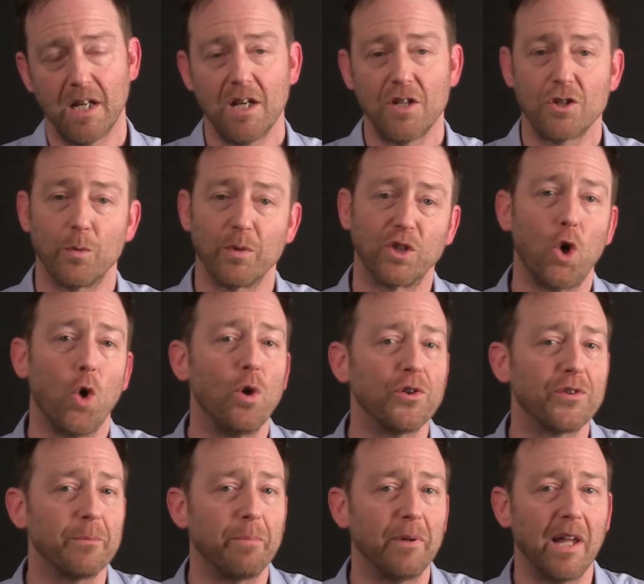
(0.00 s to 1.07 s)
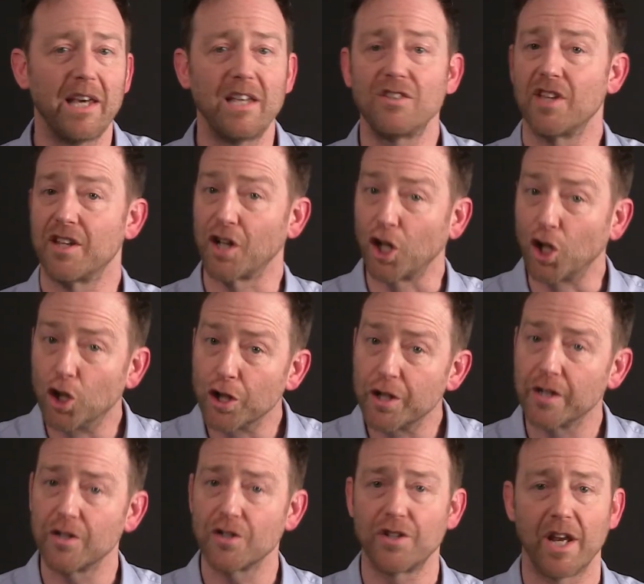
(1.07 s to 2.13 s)
So with goals in place and a good
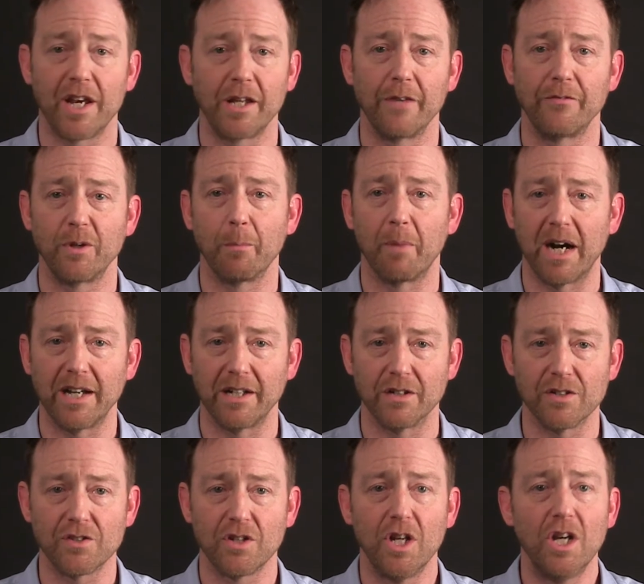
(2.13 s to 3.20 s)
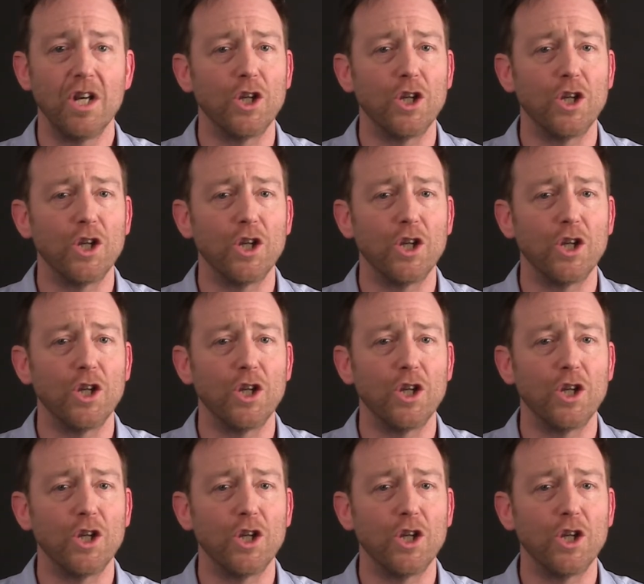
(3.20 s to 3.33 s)
understanding of your buyers,